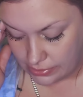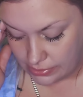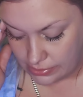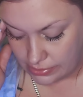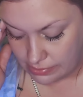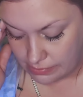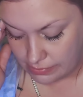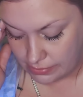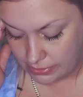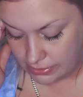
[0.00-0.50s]

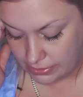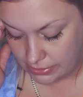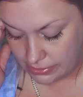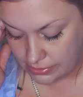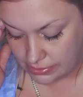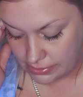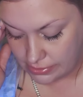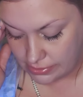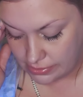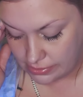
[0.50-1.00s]
someone here
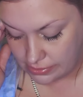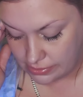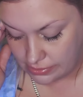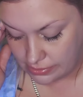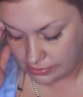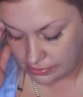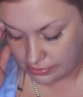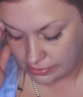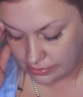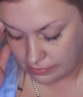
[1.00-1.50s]
is
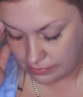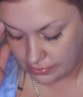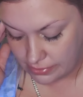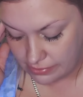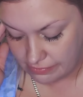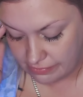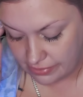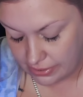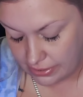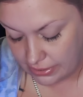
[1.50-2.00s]

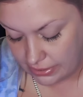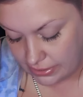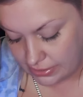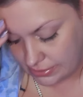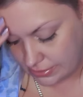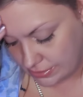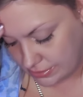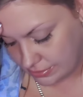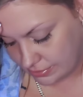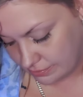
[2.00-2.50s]
someone's
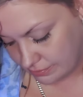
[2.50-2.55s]
finances